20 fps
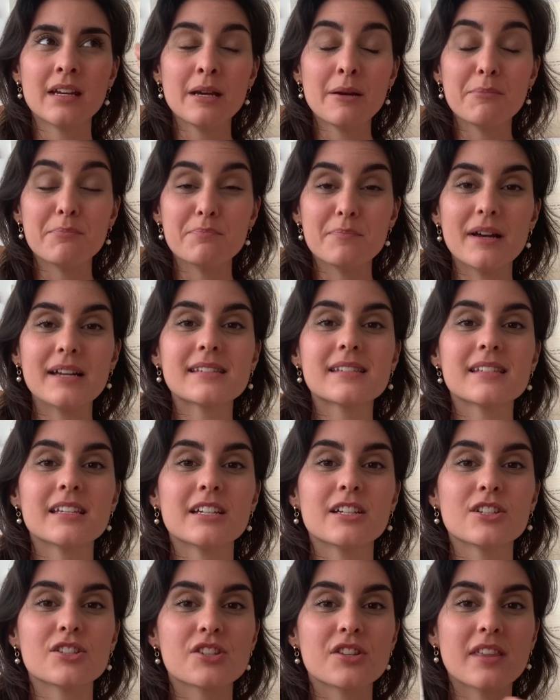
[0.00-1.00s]

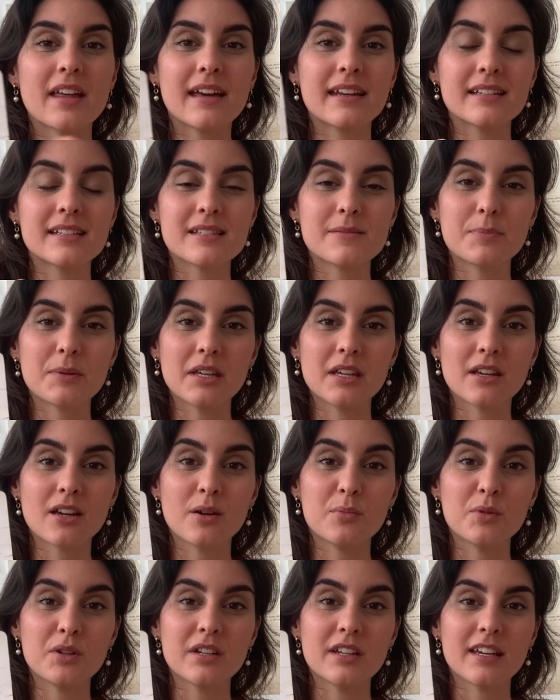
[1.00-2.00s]
message that is being
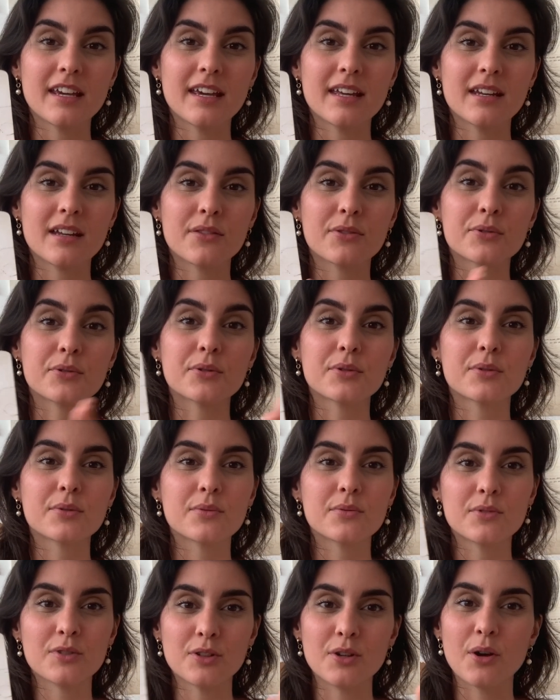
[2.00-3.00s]
communicated
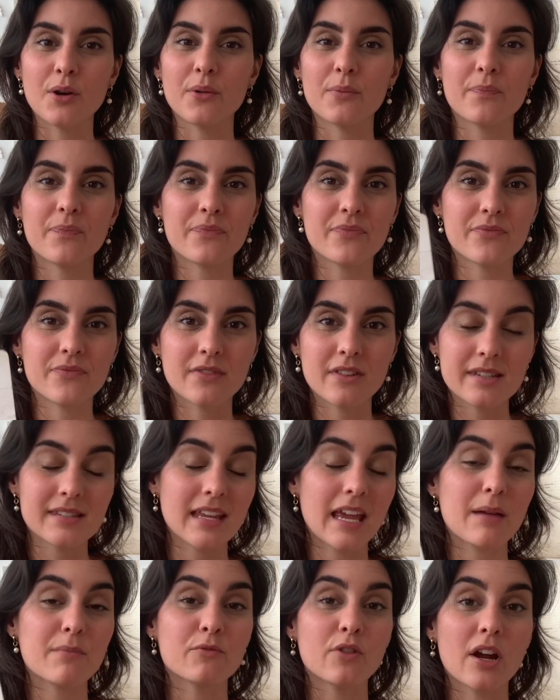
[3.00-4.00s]
through, the
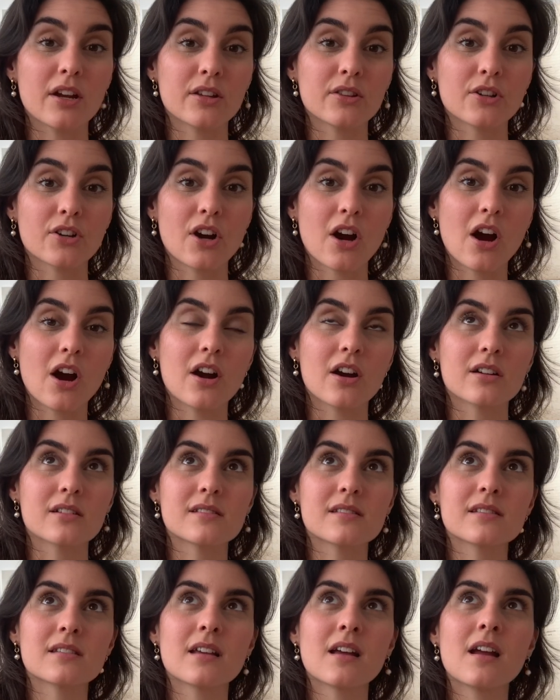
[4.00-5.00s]
same regular
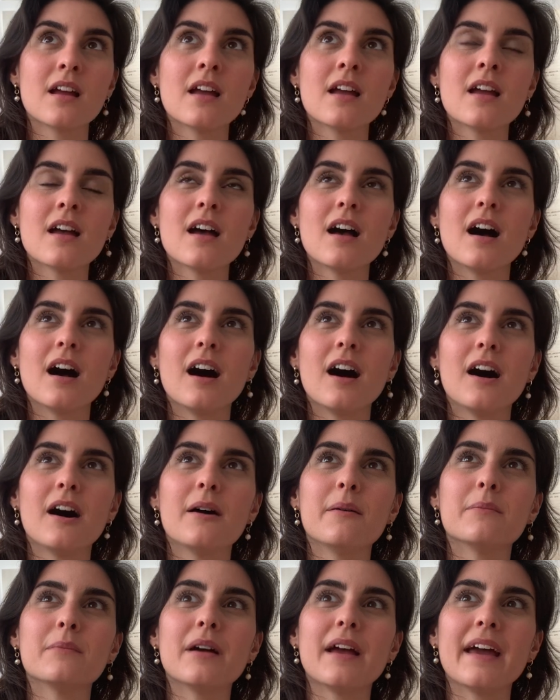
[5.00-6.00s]
cards.
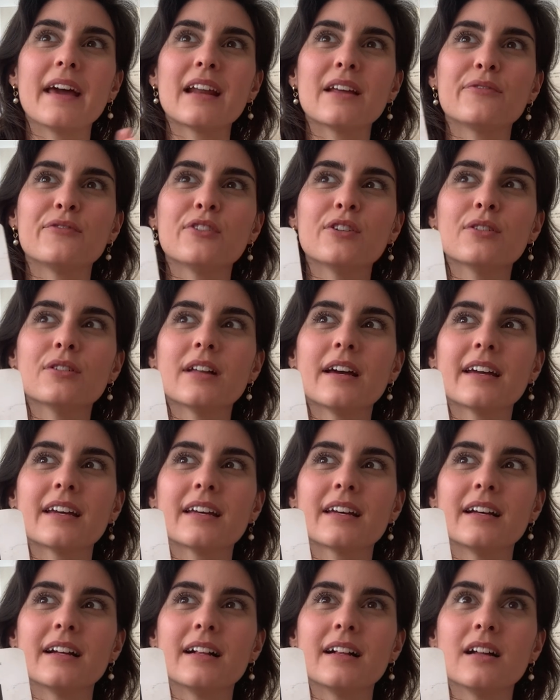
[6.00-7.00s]
And I feel
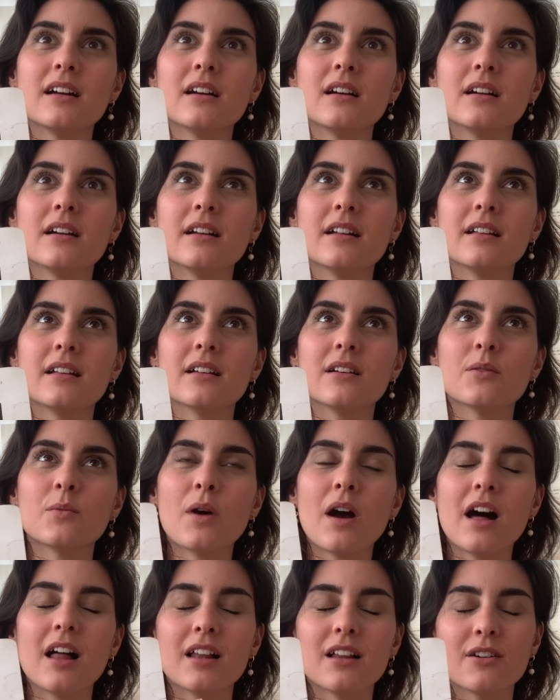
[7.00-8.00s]
like,
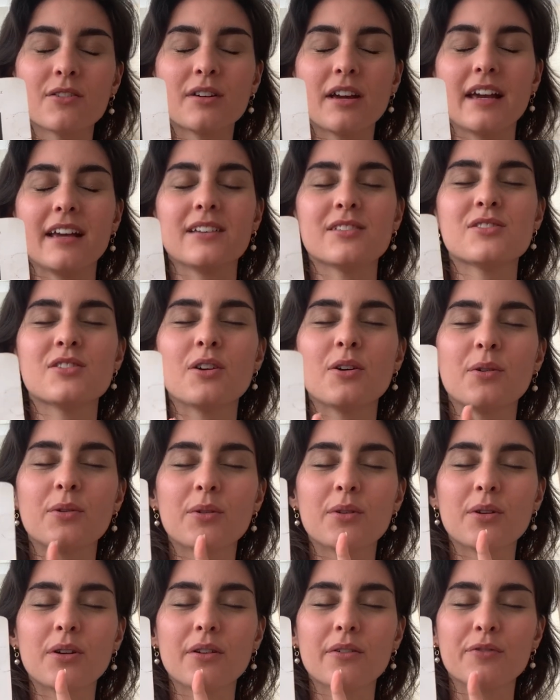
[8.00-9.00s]
well, okay, so
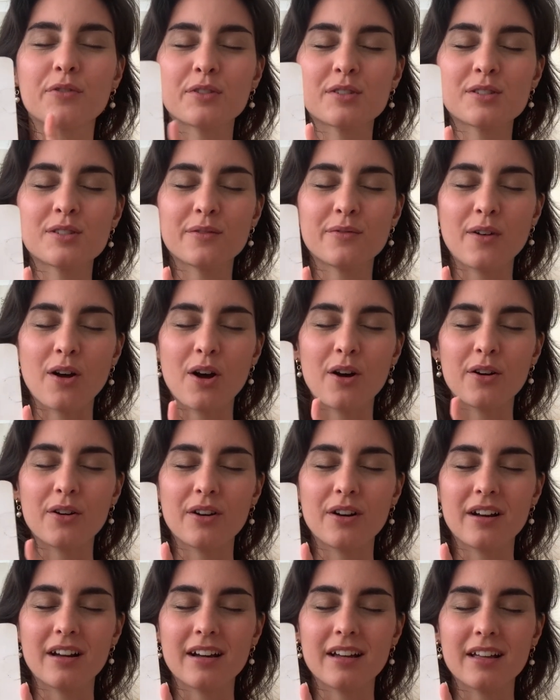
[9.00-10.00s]
first of
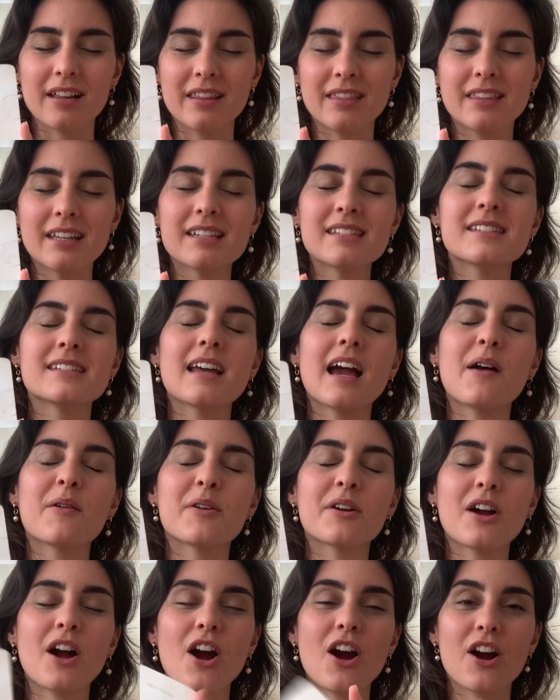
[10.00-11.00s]
all, this Tower
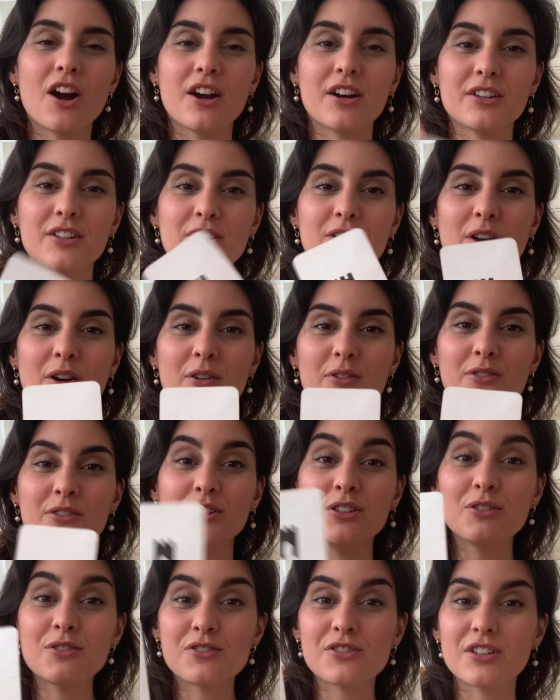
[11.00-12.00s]
card,
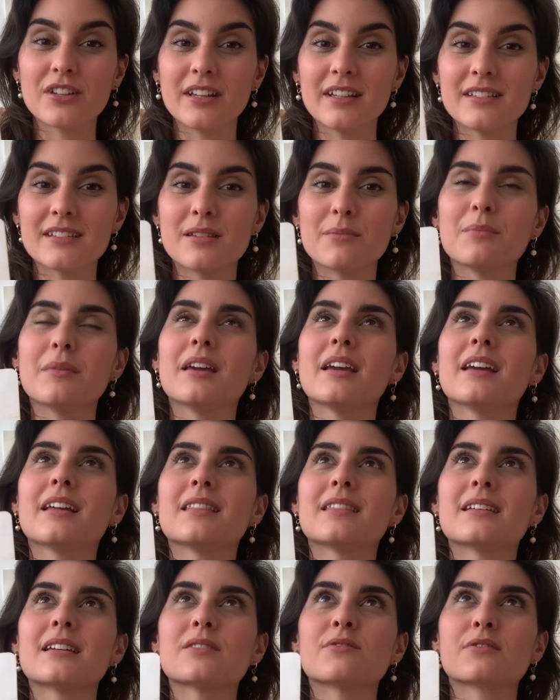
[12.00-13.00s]
usually to me,
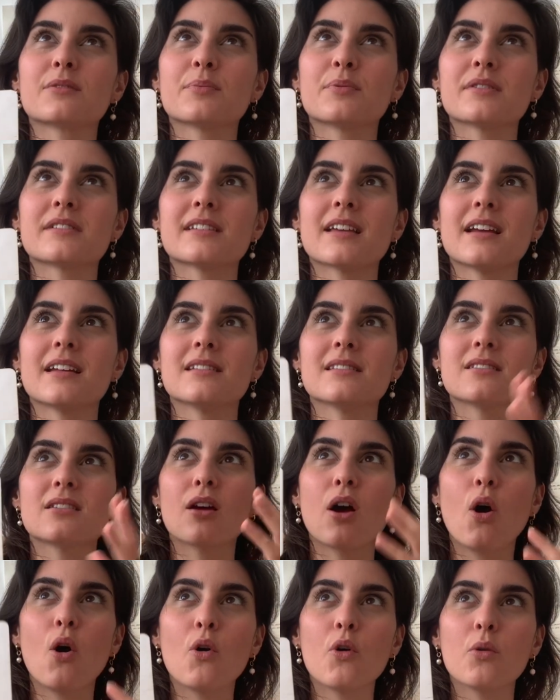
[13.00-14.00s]
this represents
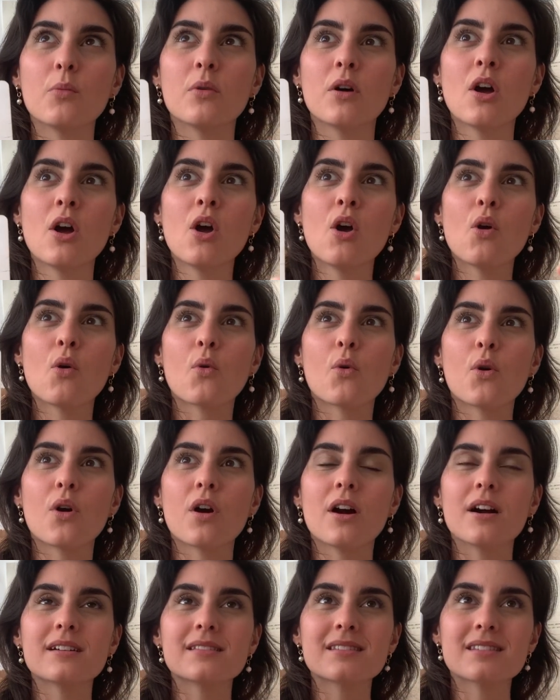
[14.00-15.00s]
home
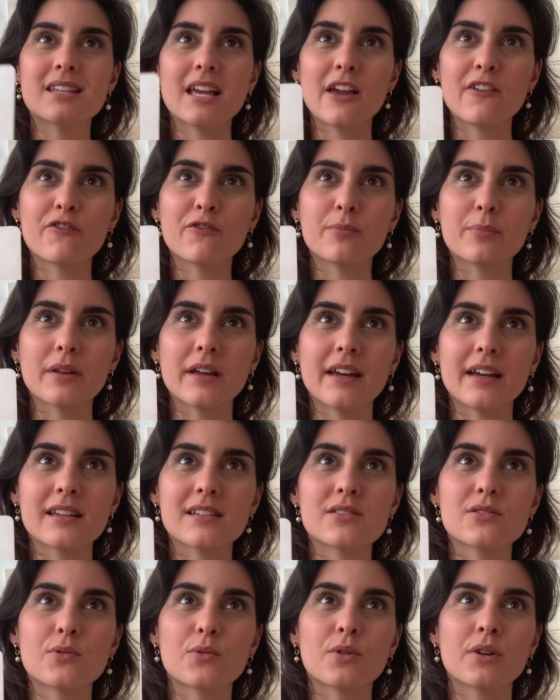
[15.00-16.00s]
or a safe
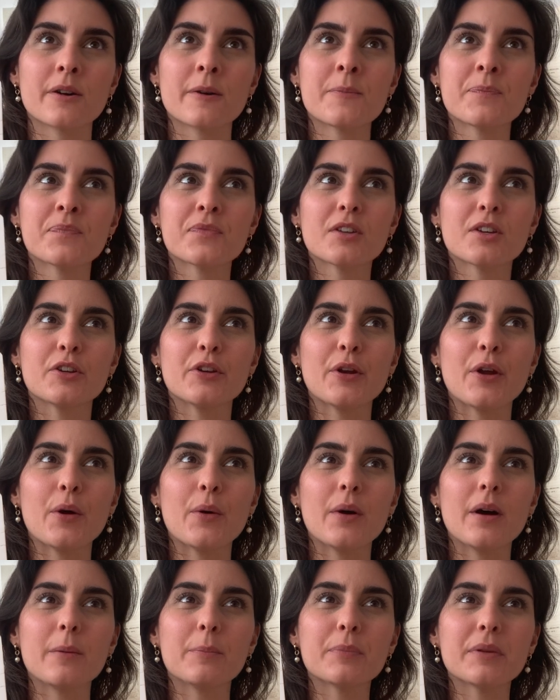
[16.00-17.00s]
place or,
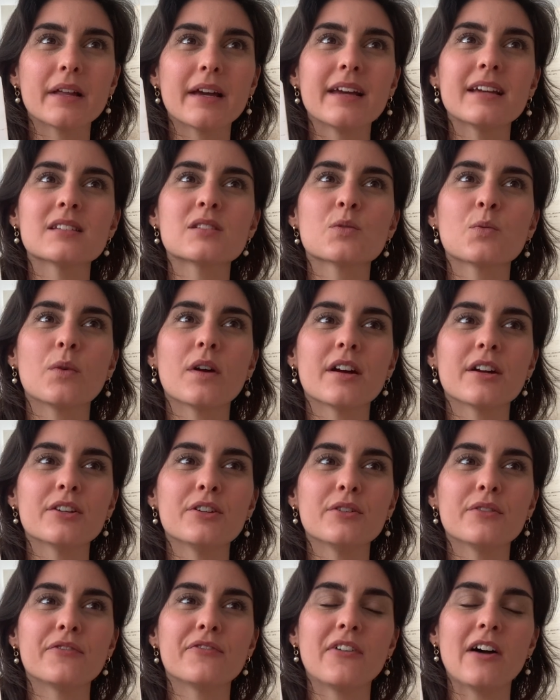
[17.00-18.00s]
a place where
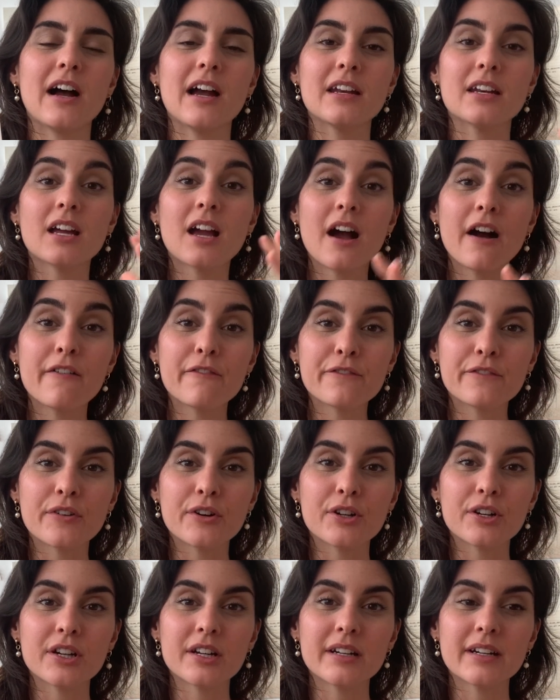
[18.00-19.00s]
you find
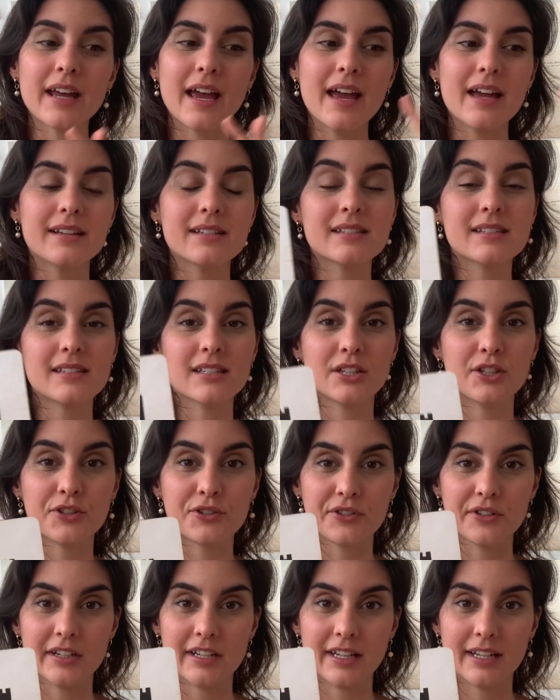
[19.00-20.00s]
comfort and
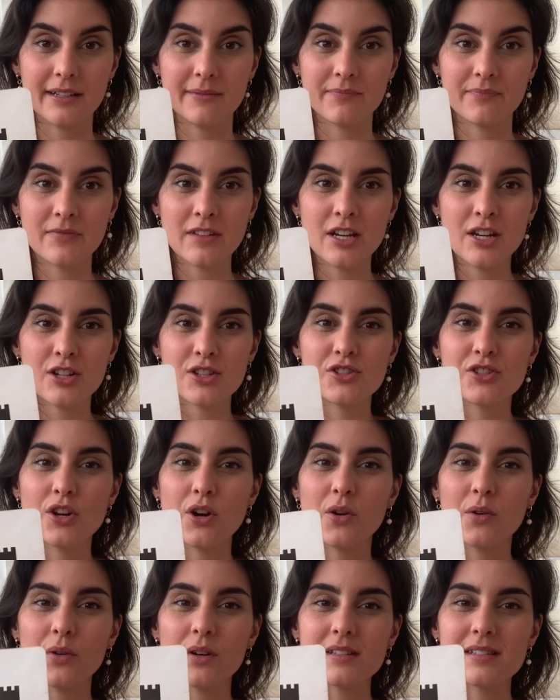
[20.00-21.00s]
security.
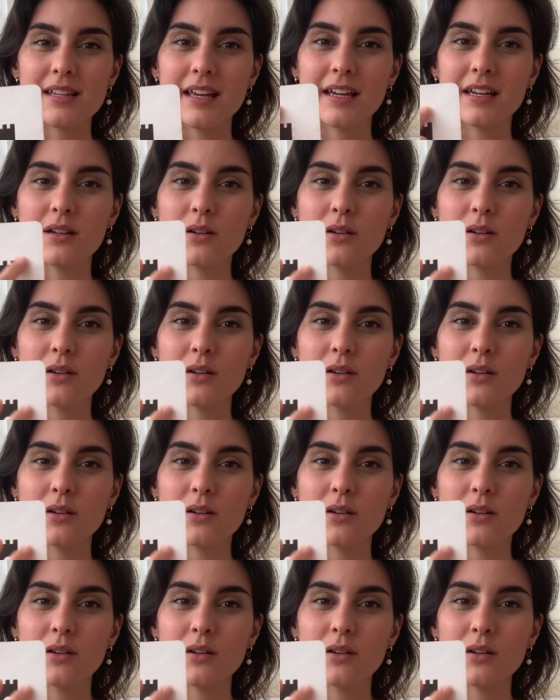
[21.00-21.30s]
So it's like